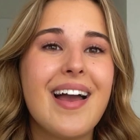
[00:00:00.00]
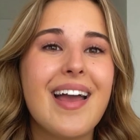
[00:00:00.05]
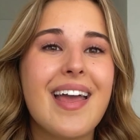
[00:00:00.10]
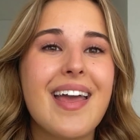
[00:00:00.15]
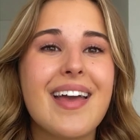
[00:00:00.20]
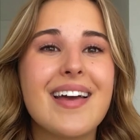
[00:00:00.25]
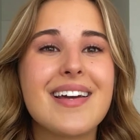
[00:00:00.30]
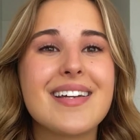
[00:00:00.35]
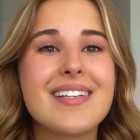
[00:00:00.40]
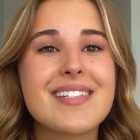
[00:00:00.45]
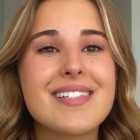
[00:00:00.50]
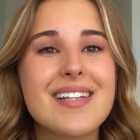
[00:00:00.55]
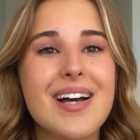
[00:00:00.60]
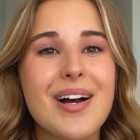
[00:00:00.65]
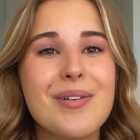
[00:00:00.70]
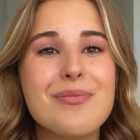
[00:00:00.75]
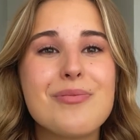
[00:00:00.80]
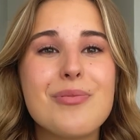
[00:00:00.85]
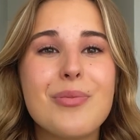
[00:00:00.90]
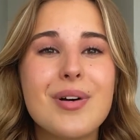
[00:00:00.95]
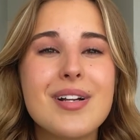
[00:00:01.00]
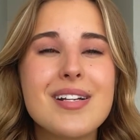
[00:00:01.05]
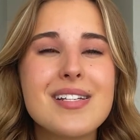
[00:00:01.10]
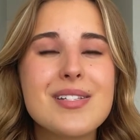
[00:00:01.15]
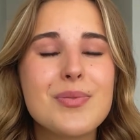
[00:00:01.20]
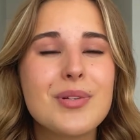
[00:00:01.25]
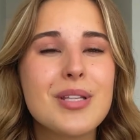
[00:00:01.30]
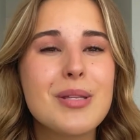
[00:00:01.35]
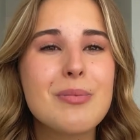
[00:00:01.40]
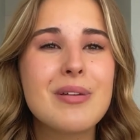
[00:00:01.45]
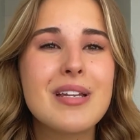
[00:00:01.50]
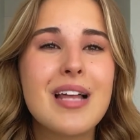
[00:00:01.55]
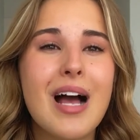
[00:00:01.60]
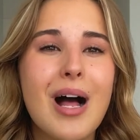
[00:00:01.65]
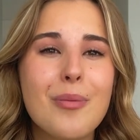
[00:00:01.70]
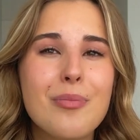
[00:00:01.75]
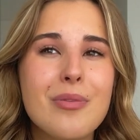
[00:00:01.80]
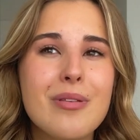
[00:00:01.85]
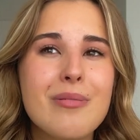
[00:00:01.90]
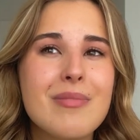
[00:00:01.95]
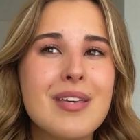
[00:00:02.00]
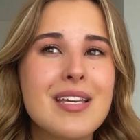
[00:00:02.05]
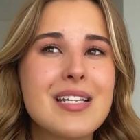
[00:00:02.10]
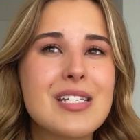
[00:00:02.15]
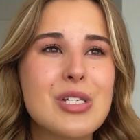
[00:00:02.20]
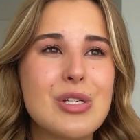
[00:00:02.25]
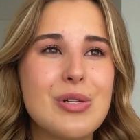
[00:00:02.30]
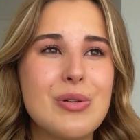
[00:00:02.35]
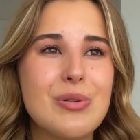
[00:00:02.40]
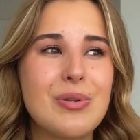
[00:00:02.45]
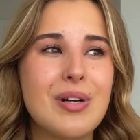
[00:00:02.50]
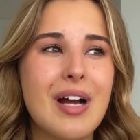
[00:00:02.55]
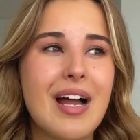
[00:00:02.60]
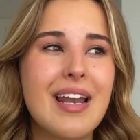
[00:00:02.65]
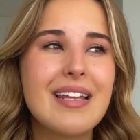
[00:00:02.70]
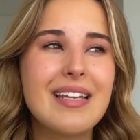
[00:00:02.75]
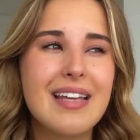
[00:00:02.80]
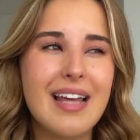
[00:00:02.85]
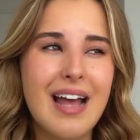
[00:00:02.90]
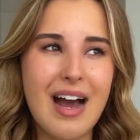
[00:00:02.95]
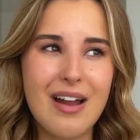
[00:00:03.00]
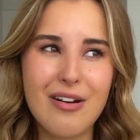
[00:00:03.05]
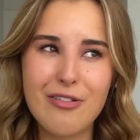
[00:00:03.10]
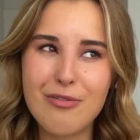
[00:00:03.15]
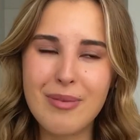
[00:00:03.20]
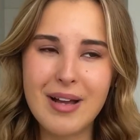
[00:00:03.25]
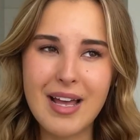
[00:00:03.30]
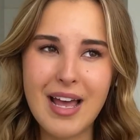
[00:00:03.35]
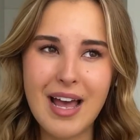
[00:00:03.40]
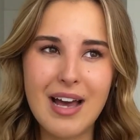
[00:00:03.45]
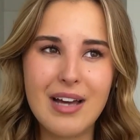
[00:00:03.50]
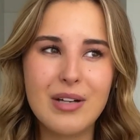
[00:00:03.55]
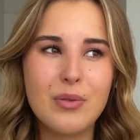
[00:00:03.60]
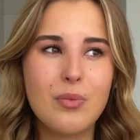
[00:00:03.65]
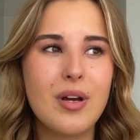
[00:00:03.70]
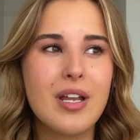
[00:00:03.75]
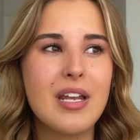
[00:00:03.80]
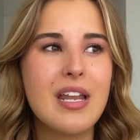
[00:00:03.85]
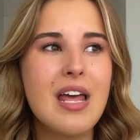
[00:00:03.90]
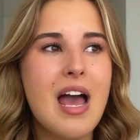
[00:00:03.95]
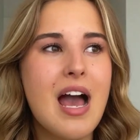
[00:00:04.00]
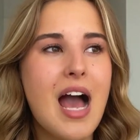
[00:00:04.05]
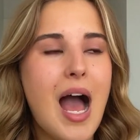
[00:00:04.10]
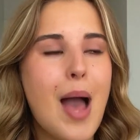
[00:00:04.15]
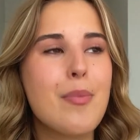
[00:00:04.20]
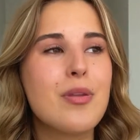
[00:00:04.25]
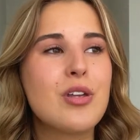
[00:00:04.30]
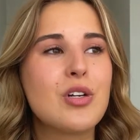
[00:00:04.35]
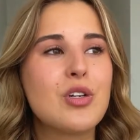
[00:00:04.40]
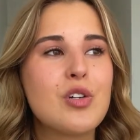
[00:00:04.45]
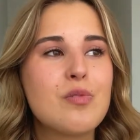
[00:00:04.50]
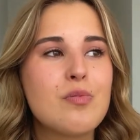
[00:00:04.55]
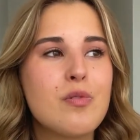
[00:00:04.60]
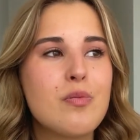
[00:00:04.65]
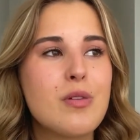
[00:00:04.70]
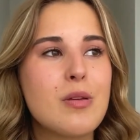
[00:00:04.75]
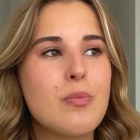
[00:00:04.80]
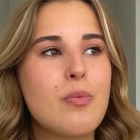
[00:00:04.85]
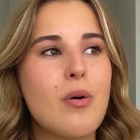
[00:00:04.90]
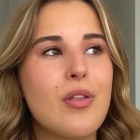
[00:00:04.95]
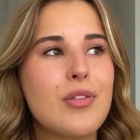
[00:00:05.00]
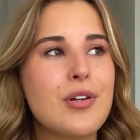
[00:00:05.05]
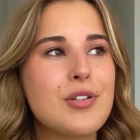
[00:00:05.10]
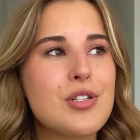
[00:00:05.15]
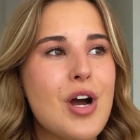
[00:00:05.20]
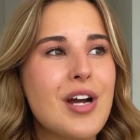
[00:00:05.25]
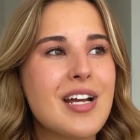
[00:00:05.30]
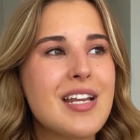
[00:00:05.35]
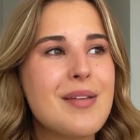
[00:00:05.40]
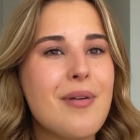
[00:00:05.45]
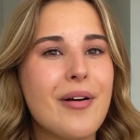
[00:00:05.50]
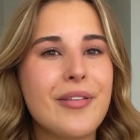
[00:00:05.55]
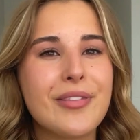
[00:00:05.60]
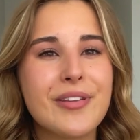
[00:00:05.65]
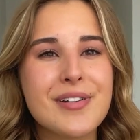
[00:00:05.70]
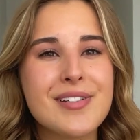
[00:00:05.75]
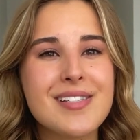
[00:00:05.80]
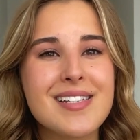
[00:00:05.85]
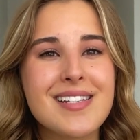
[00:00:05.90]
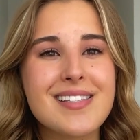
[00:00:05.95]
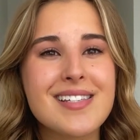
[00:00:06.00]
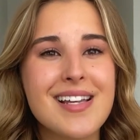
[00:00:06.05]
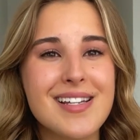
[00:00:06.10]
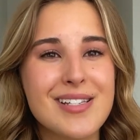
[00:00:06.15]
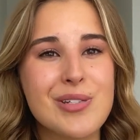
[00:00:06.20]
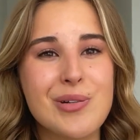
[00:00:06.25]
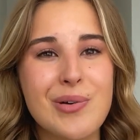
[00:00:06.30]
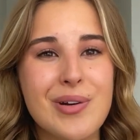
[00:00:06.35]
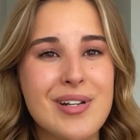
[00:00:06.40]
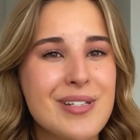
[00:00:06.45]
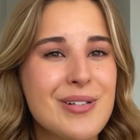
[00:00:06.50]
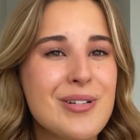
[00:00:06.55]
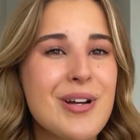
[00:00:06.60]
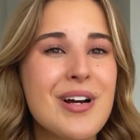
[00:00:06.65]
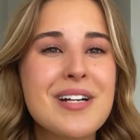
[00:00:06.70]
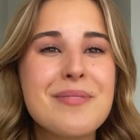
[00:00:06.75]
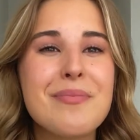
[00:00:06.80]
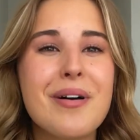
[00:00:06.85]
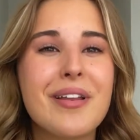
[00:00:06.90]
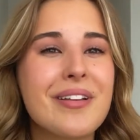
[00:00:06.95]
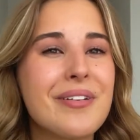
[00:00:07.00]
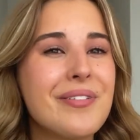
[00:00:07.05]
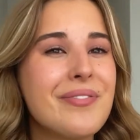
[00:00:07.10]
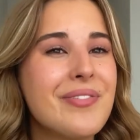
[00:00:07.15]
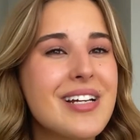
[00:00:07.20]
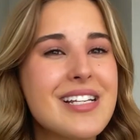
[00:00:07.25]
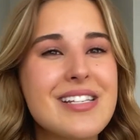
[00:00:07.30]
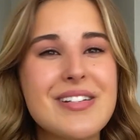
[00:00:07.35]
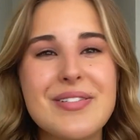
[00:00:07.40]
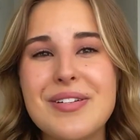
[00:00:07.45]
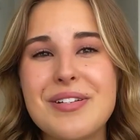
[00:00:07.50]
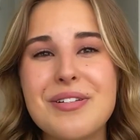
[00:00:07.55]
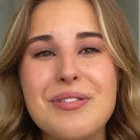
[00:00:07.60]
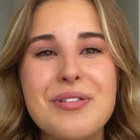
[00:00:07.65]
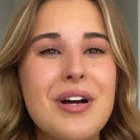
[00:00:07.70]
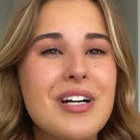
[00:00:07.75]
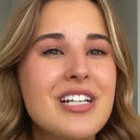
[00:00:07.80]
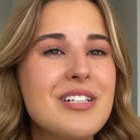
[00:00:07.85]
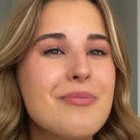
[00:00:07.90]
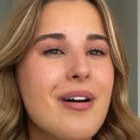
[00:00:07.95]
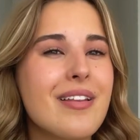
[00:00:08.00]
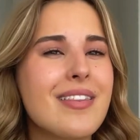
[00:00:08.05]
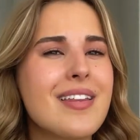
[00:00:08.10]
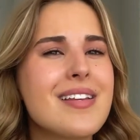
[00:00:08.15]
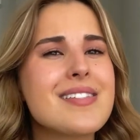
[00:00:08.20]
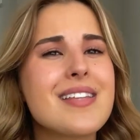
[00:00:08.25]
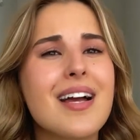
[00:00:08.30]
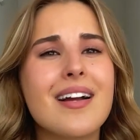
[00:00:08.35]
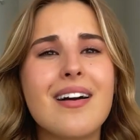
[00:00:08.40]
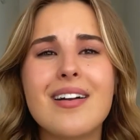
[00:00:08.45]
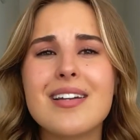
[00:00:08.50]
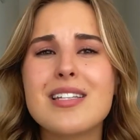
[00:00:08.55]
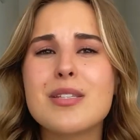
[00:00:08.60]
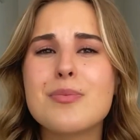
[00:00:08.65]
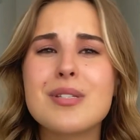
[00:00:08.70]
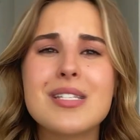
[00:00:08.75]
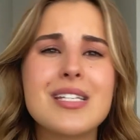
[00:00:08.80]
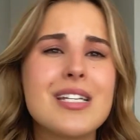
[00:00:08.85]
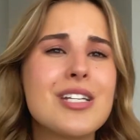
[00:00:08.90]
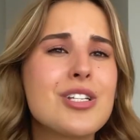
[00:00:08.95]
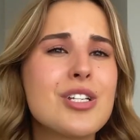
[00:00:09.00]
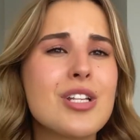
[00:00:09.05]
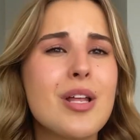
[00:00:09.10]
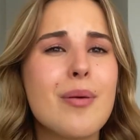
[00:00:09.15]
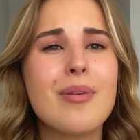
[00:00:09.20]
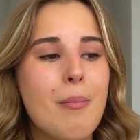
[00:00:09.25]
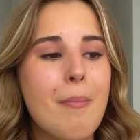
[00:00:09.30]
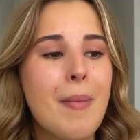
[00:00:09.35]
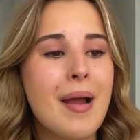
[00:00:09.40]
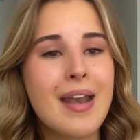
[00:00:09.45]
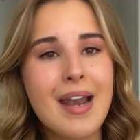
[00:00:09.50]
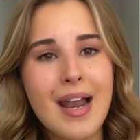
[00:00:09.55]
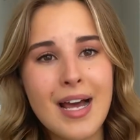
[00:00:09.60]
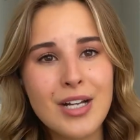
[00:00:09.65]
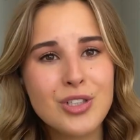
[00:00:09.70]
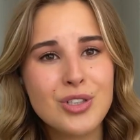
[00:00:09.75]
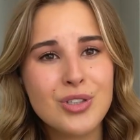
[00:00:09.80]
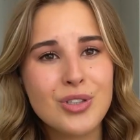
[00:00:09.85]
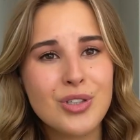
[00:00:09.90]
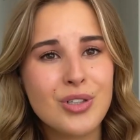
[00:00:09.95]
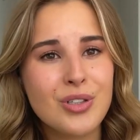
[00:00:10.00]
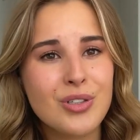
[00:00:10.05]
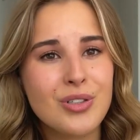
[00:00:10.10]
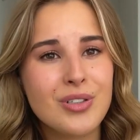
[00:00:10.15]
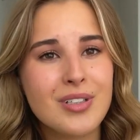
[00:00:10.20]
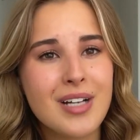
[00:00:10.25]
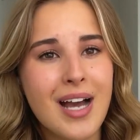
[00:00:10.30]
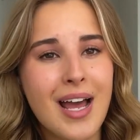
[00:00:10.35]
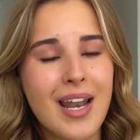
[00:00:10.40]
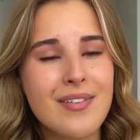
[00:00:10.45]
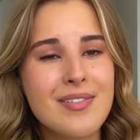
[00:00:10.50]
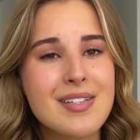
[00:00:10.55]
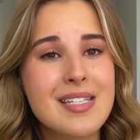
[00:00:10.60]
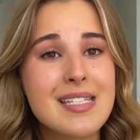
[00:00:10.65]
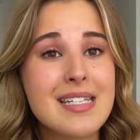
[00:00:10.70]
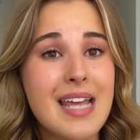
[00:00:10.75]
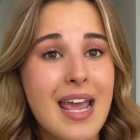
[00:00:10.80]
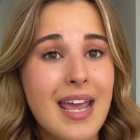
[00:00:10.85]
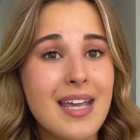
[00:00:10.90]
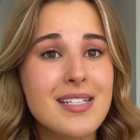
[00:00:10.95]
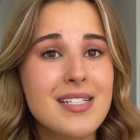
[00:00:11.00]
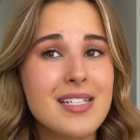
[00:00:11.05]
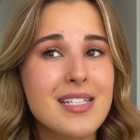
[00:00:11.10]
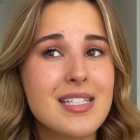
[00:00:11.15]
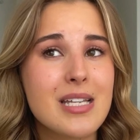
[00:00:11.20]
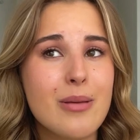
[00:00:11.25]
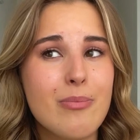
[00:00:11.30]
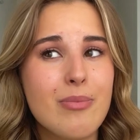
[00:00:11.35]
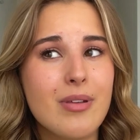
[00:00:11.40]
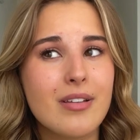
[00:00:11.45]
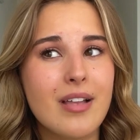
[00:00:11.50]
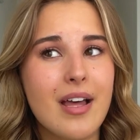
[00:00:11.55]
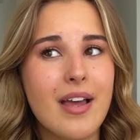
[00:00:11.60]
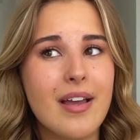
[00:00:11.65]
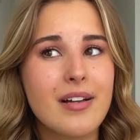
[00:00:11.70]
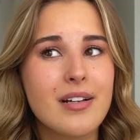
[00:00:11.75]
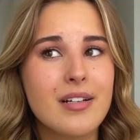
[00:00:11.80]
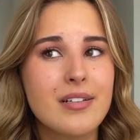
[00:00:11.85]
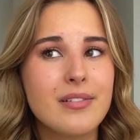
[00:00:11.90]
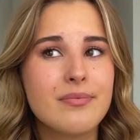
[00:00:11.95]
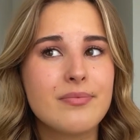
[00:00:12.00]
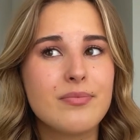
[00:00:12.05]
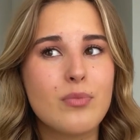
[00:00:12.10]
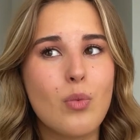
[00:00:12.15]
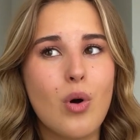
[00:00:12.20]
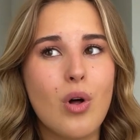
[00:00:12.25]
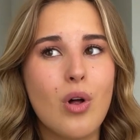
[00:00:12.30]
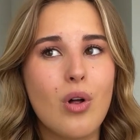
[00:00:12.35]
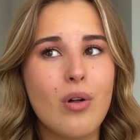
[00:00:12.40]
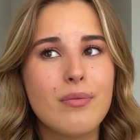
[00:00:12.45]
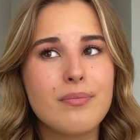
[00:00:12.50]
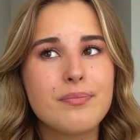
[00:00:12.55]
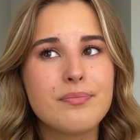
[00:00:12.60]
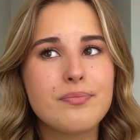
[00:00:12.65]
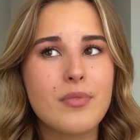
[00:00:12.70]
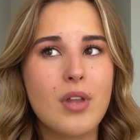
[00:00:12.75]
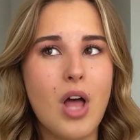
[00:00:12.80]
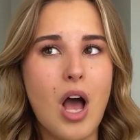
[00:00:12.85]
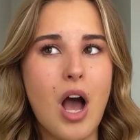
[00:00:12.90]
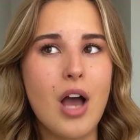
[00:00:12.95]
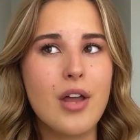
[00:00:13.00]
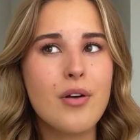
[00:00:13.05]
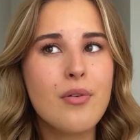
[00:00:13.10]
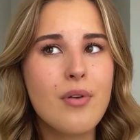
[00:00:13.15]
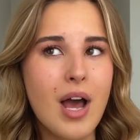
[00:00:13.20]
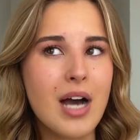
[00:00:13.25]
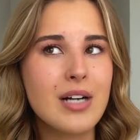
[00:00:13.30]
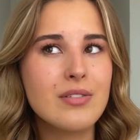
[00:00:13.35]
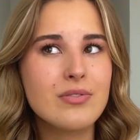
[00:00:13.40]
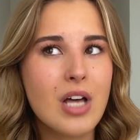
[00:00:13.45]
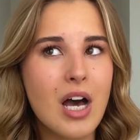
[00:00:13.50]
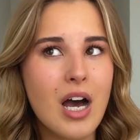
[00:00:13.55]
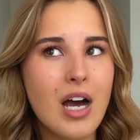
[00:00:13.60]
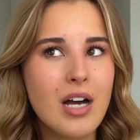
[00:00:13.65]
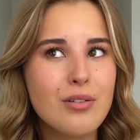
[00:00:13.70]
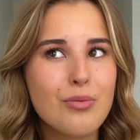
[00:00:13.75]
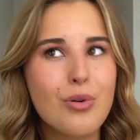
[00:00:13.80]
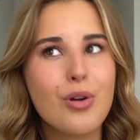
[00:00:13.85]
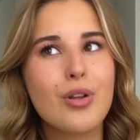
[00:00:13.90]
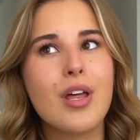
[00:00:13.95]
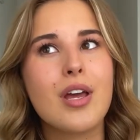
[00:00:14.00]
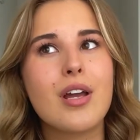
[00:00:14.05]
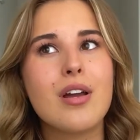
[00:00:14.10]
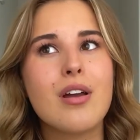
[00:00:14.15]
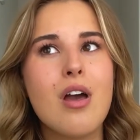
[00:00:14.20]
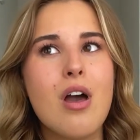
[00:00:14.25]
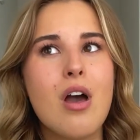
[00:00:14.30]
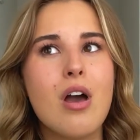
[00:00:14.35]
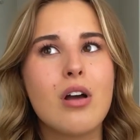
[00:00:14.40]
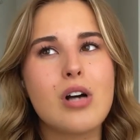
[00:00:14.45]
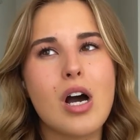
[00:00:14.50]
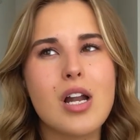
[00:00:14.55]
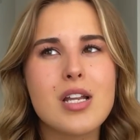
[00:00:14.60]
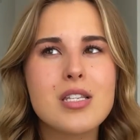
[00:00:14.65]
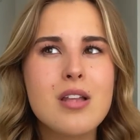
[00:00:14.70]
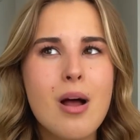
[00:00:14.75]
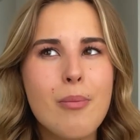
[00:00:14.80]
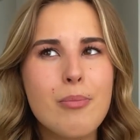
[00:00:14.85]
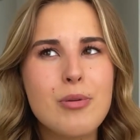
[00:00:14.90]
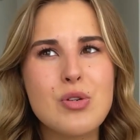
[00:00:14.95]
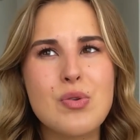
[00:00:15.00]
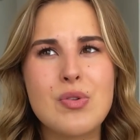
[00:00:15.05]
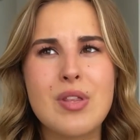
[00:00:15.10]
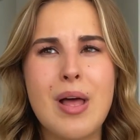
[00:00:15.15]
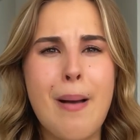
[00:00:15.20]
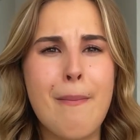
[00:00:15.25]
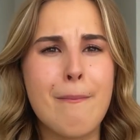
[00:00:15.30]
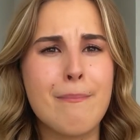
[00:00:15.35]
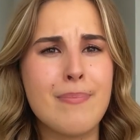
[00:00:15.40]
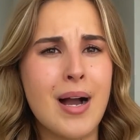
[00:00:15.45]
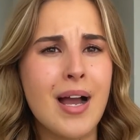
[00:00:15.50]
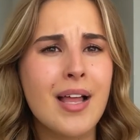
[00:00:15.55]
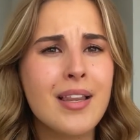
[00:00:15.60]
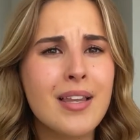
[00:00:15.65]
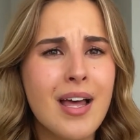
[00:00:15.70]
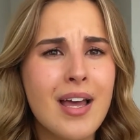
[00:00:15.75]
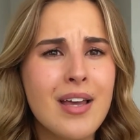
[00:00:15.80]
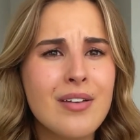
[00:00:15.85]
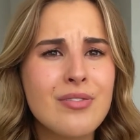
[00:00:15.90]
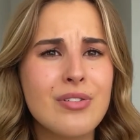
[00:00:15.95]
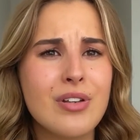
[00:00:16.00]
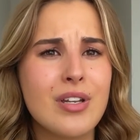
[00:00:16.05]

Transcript: And what has really been helping me to kind of get out of my head when I'm in a group of people and they're talking about their success stories, they're talking about their victories, they're talking about things that God has been teaching them, and my natural kind of state is to be like, well, I don't have that, or like, God has not been doing that in my life.